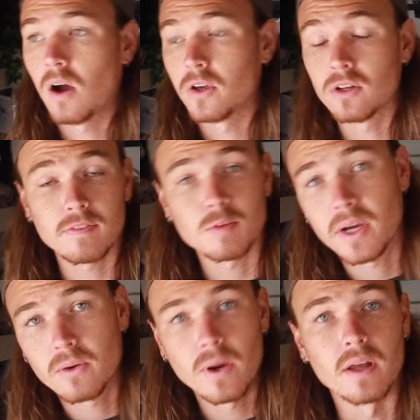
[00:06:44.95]
you don't have to
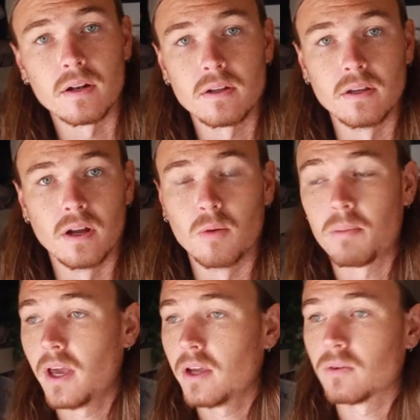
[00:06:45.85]
pay rent. You know,
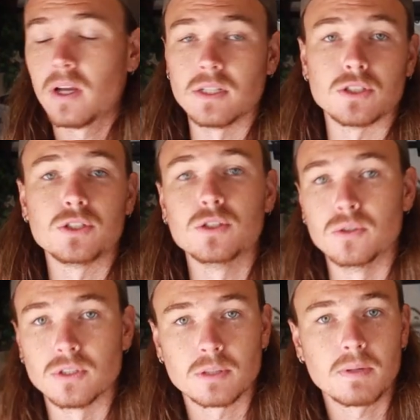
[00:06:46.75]
paying rent is
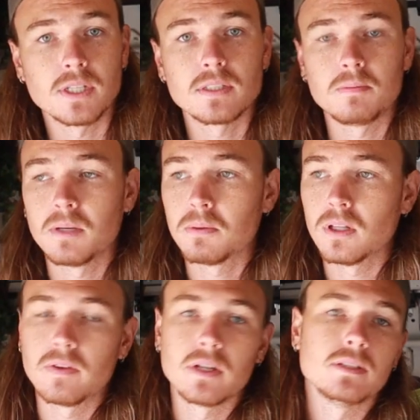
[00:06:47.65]
huge, especially people
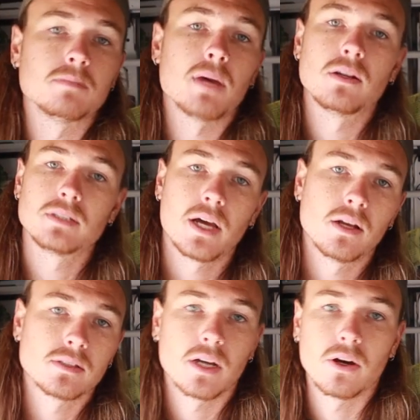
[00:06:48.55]
living in these mountain
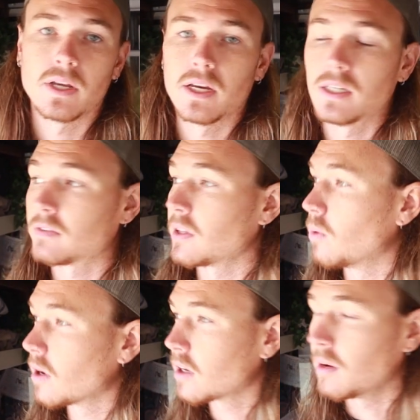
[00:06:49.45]
towns nowadays. If they
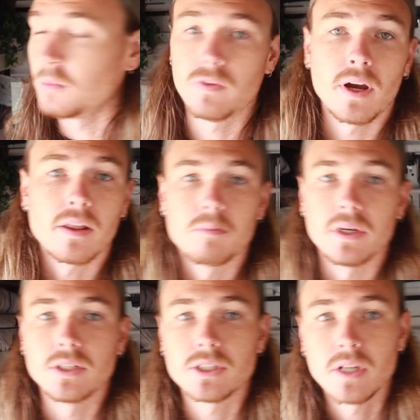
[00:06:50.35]
want to come move down to the
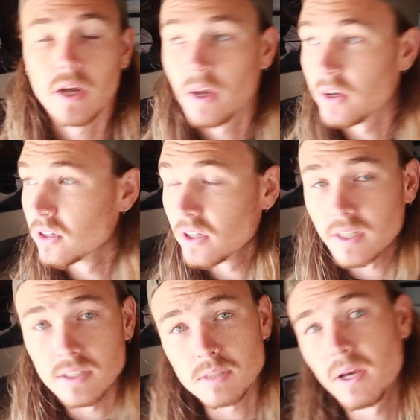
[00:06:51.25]
beach, you're
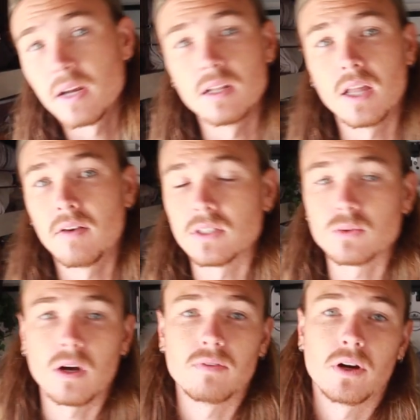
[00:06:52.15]
looking to spend $1,100 to
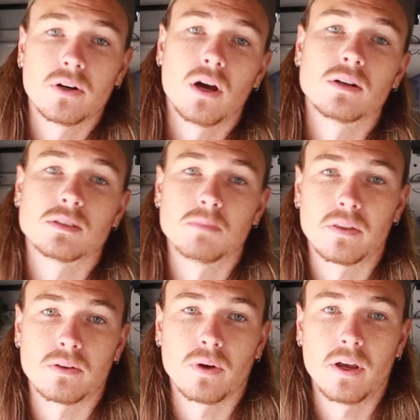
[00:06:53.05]
$1,200 a
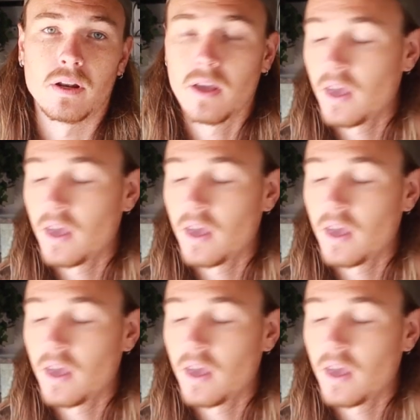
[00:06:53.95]
month in rent.